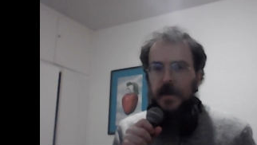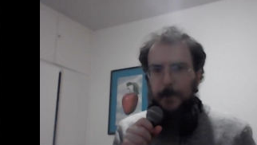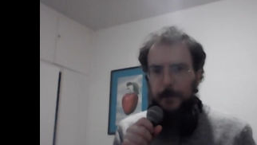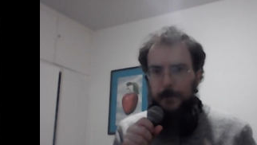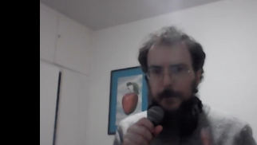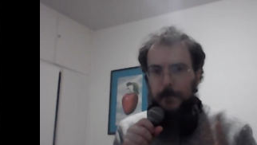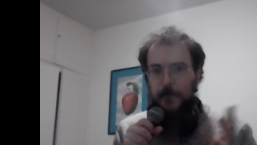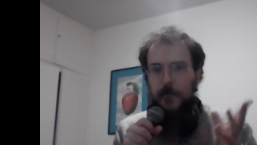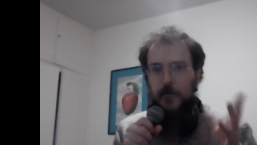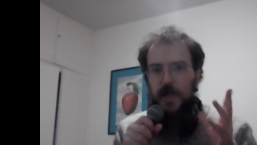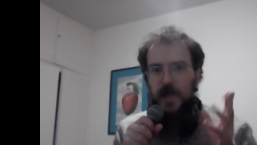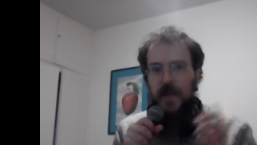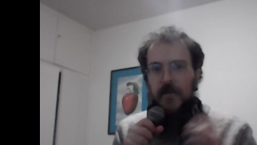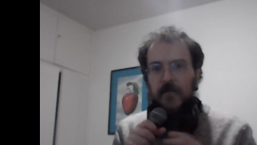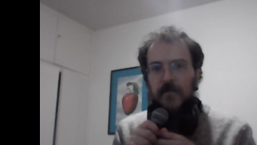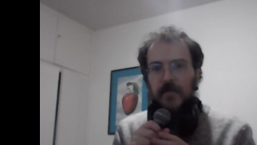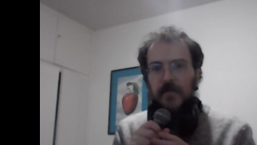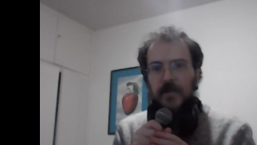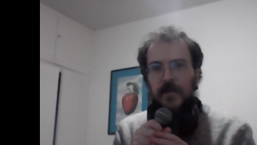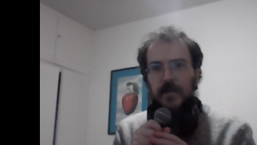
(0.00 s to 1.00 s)
we have
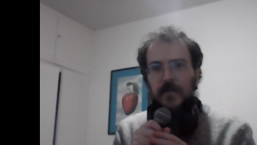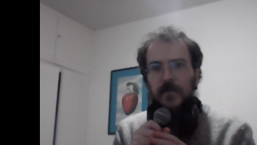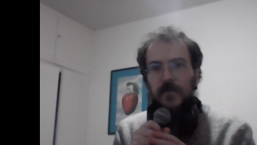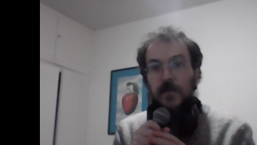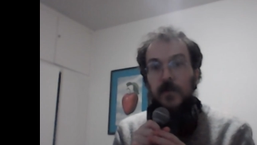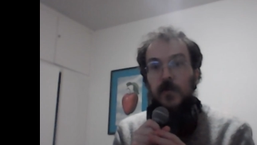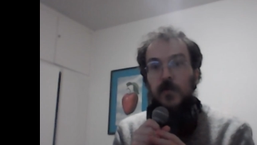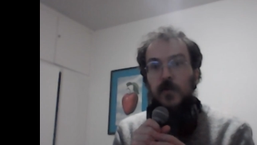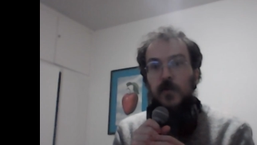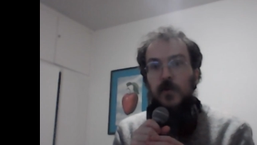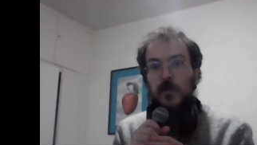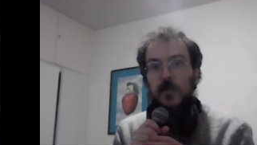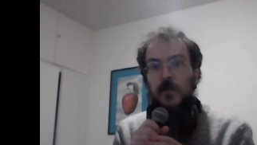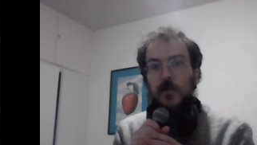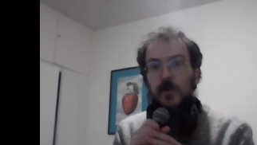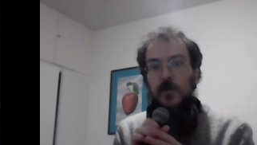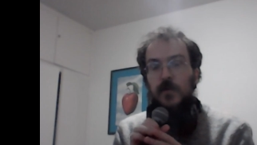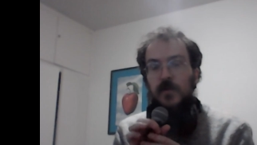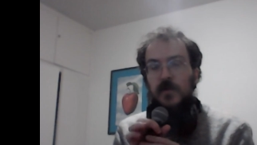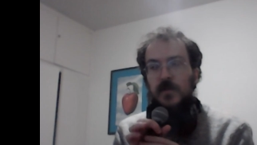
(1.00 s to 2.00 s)
a few of
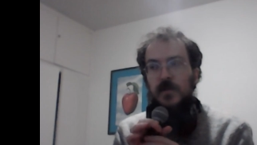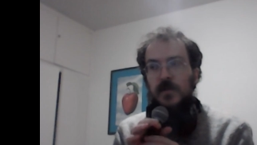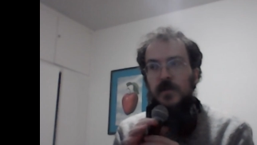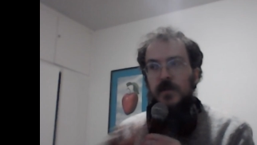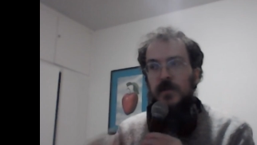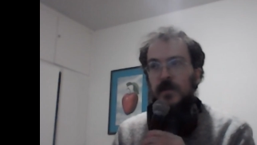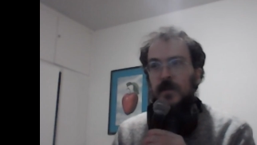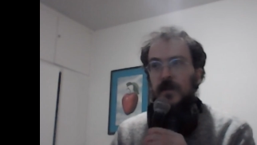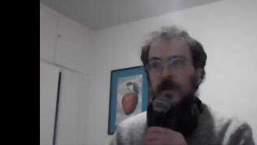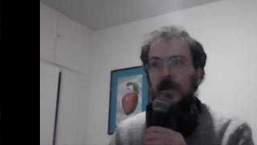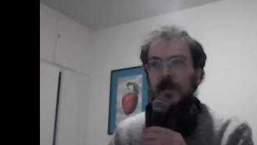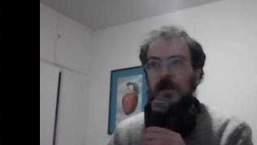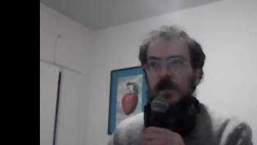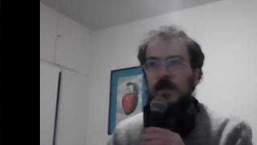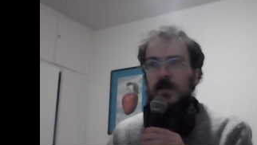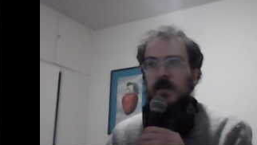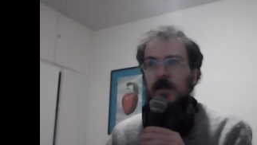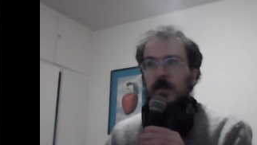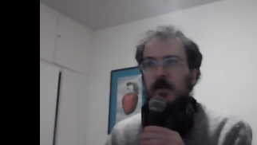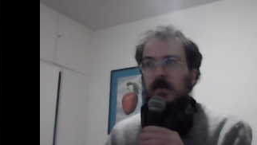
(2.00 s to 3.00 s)
those
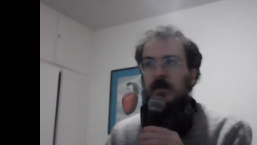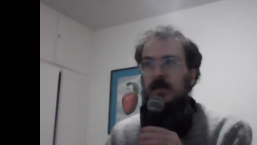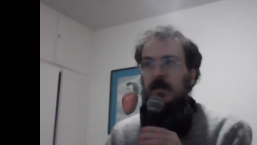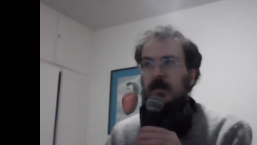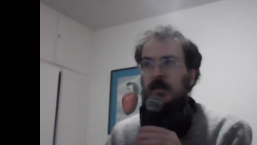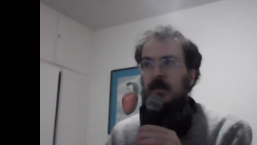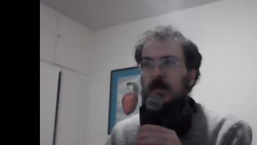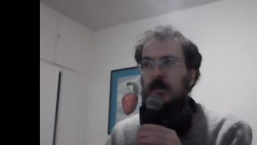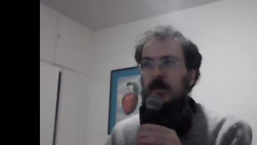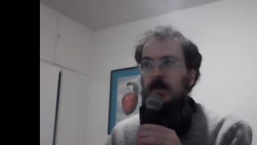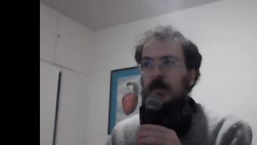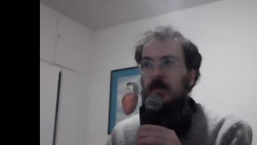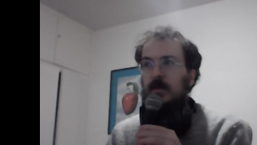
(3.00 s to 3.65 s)
examples, I suppose.